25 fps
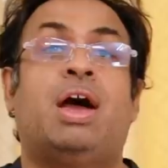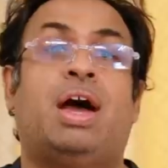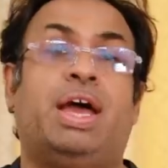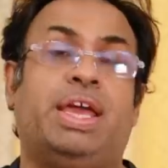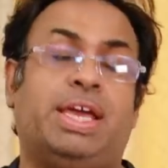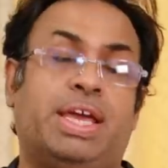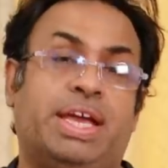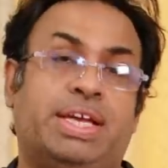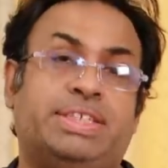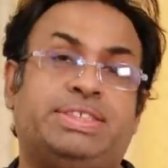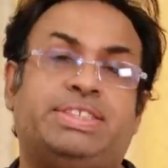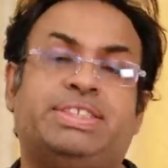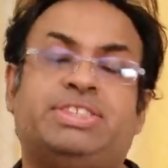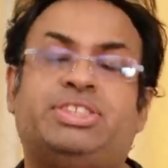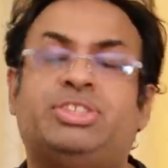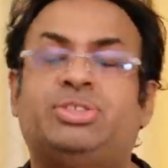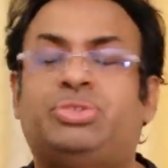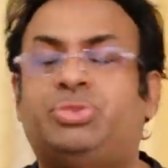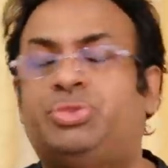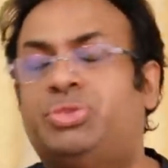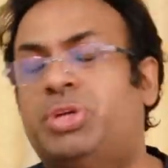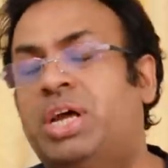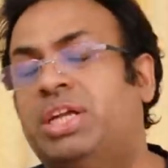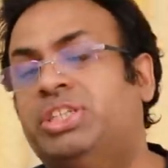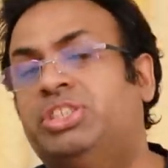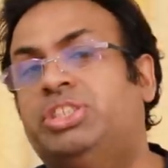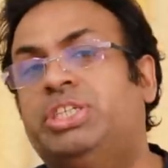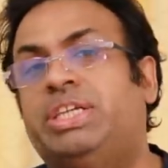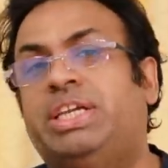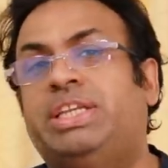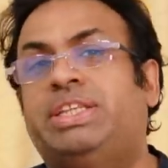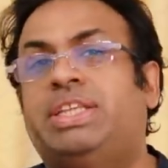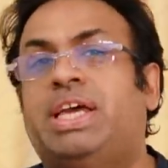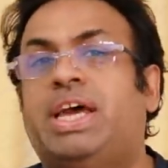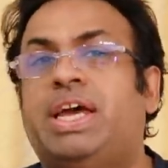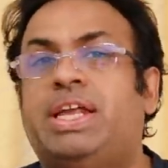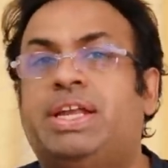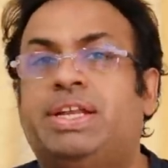Hi guys, this is
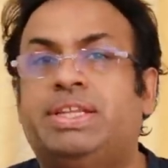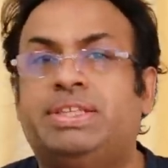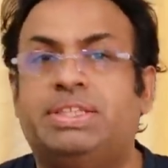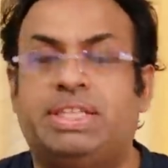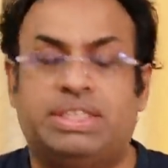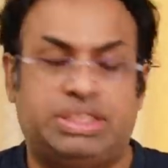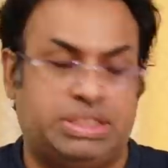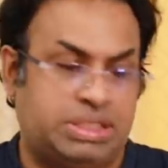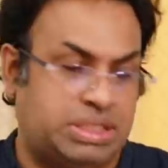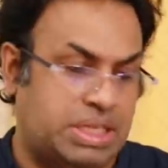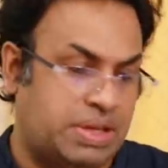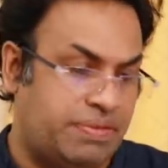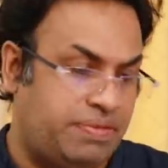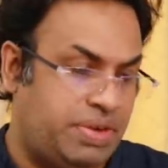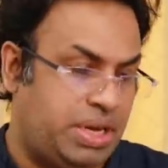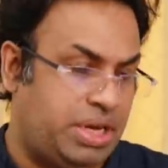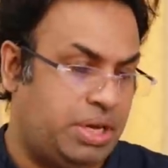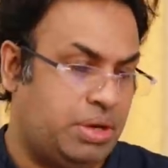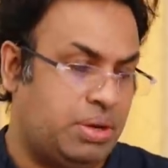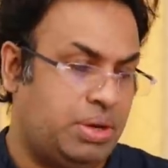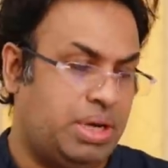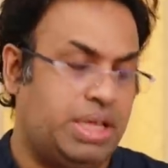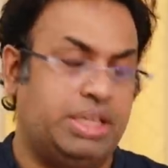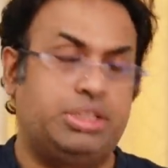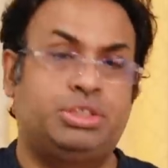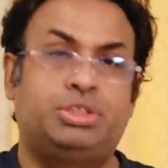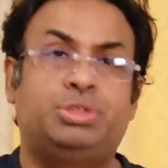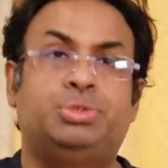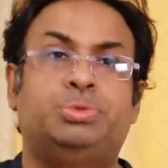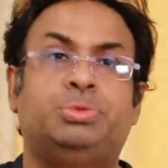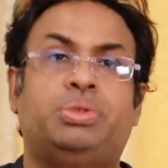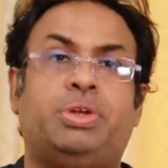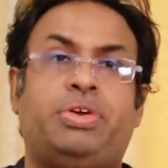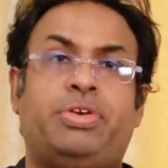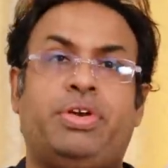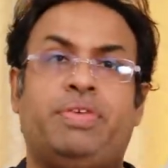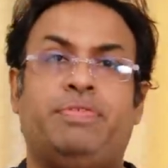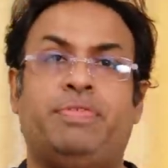Ranjit, and in this video, let's do
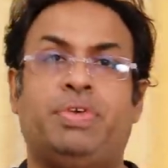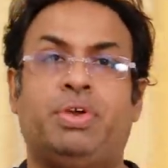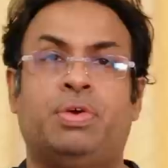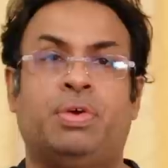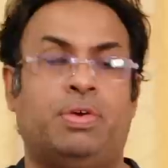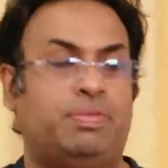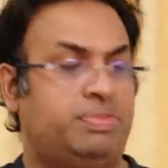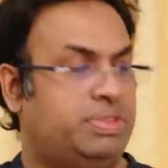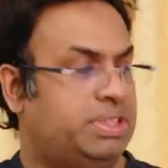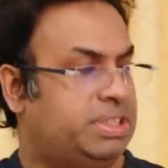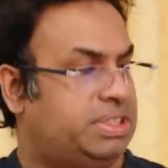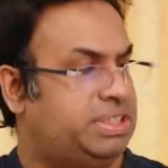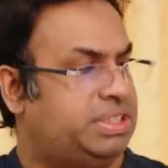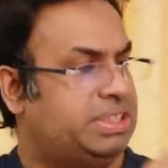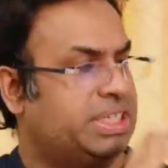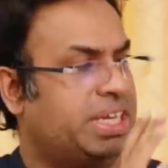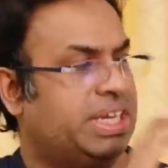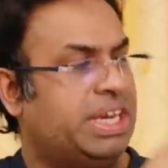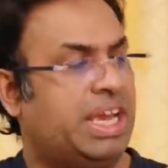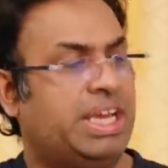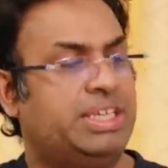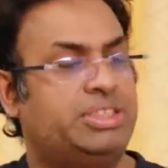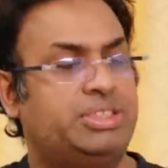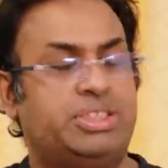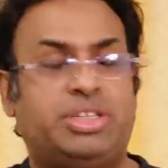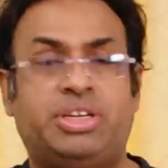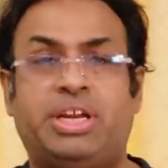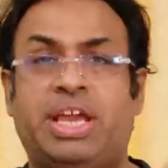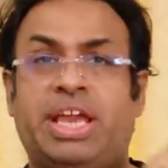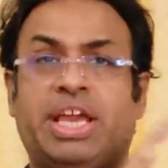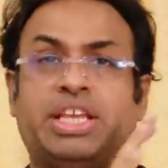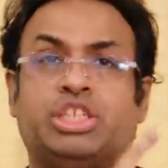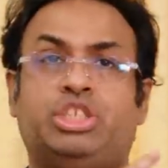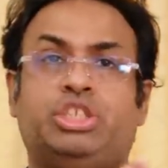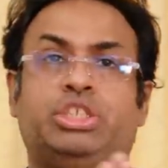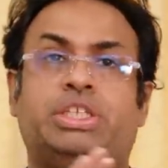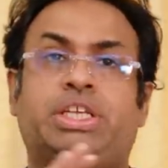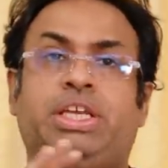the review of the Sennheiser
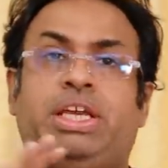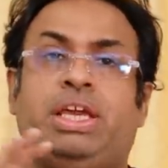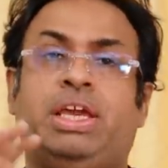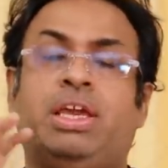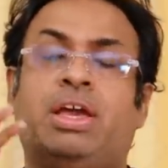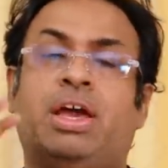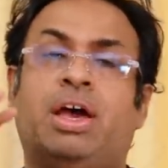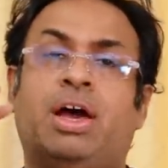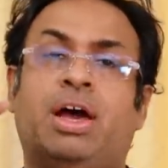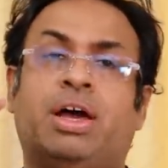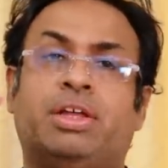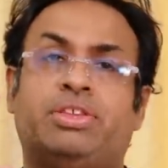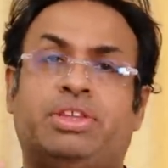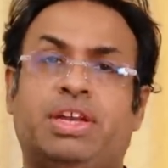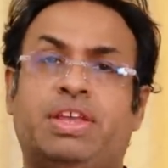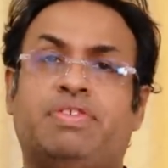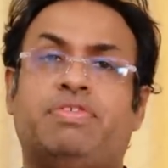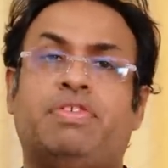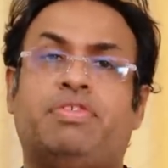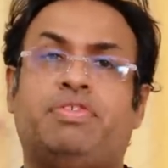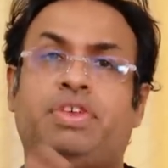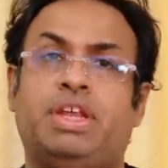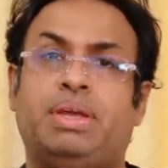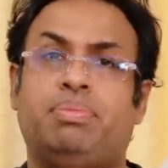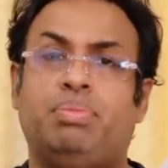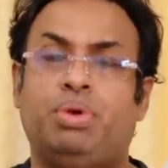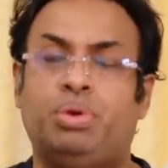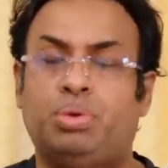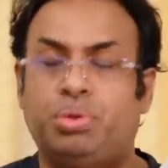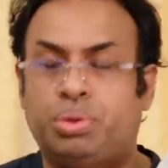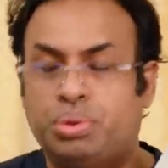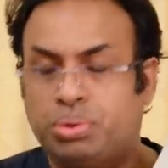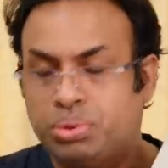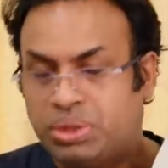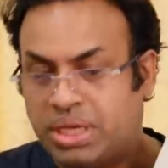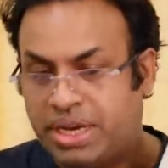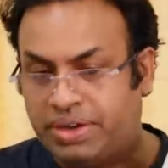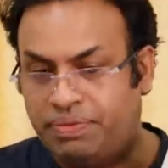HT350
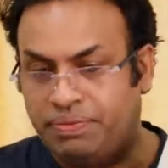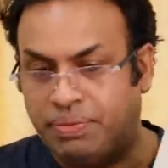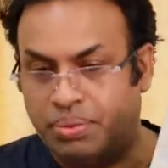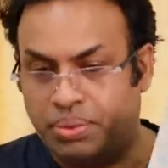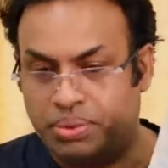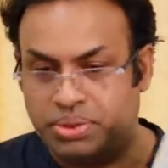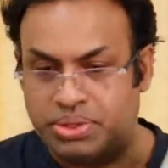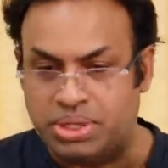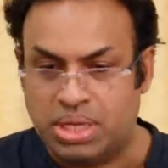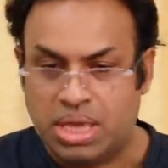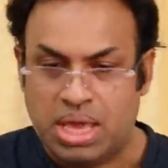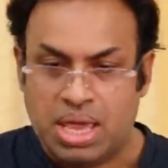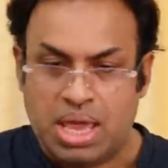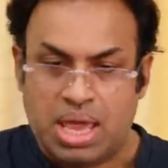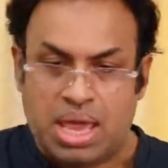Bluetooth headphones.